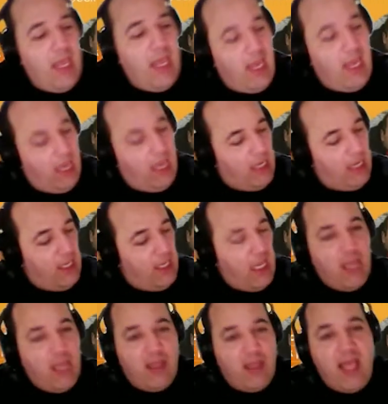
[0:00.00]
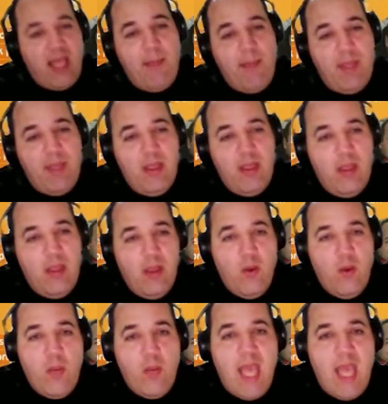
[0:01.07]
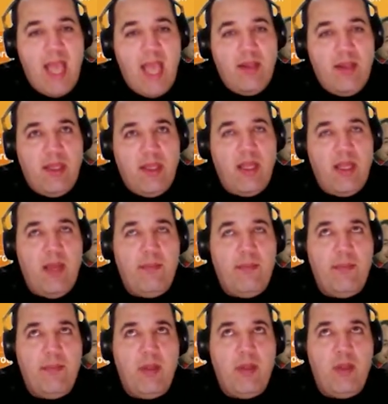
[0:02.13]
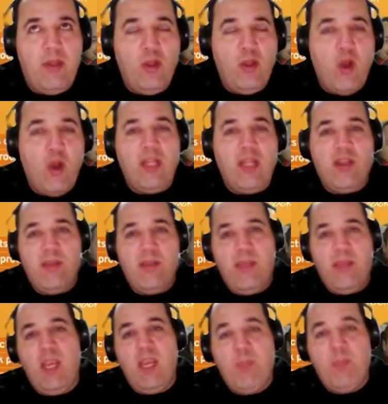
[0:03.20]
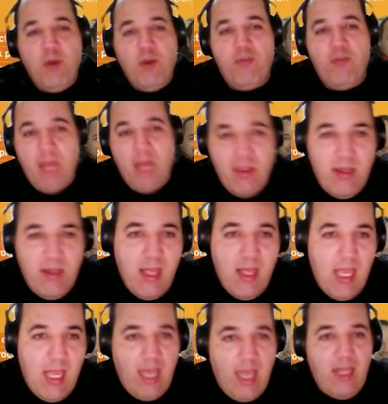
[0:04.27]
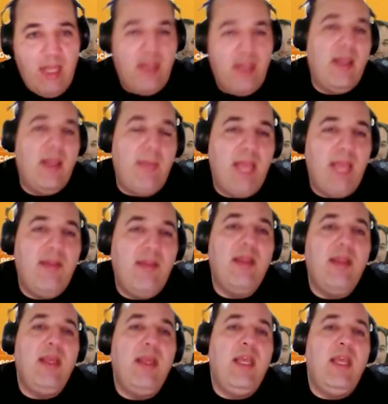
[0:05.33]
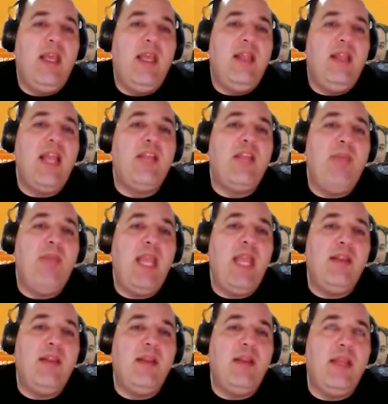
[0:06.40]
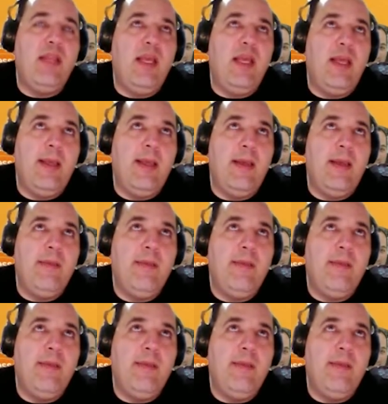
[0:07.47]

In each step, we had some knowledge improvement in this demand that made the